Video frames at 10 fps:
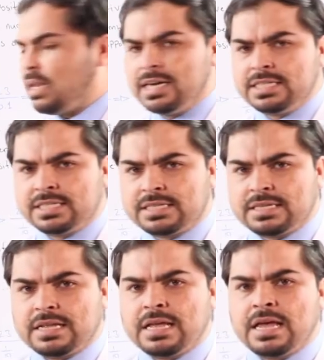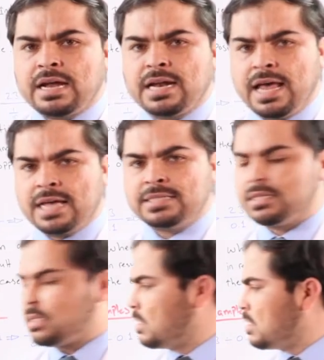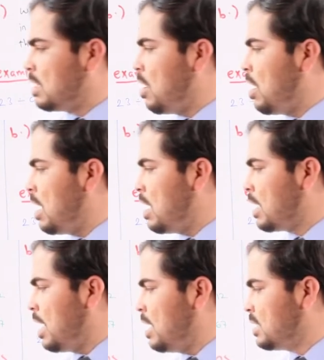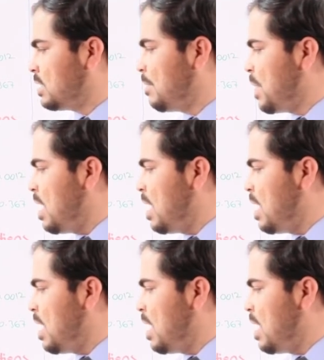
Let's analyze this case.